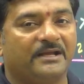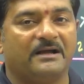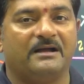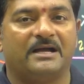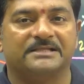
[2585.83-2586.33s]

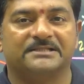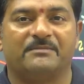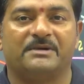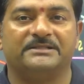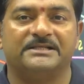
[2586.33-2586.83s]

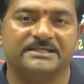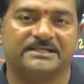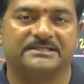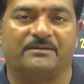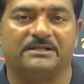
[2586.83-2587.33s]
Hyderabad and
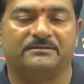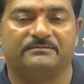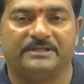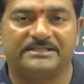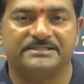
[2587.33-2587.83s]
Secunderabad.
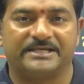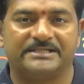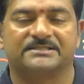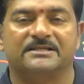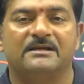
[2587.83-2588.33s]

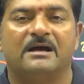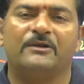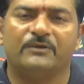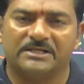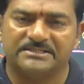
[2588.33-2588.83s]
HS.
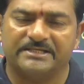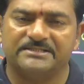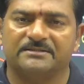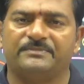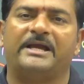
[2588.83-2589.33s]
Or you can say
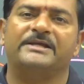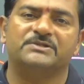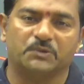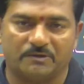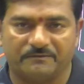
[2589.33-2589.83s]
simply high
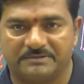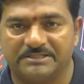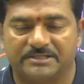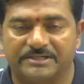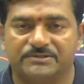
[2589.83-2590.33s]
school.
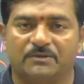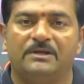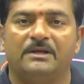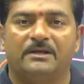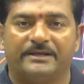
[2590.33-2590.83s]
That's nice,
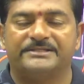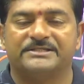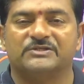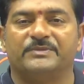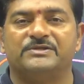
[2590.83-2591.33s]
no?
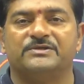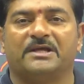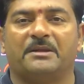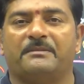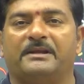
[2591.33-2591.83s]
HS means you
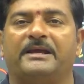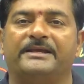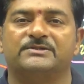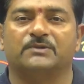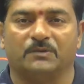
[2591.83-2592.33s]
can remember
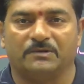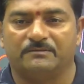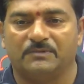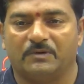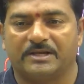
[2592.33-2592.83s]
high school.
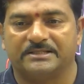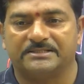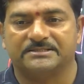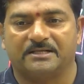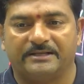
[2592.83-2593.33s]
Okay,
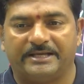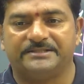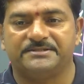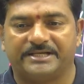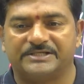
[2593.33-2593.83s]
that's all.
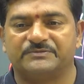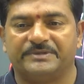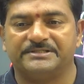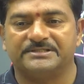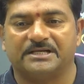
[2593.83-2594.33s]
HS
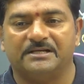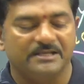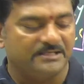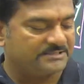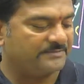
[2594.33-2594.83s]
means
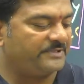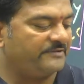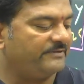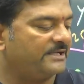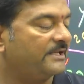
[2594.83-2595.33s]

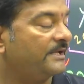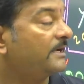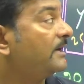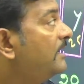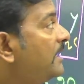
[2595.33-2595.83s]
simply we can
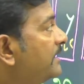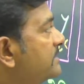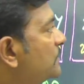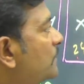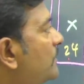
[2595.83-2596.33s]
take high
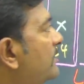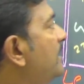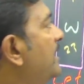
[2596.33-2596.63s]
school.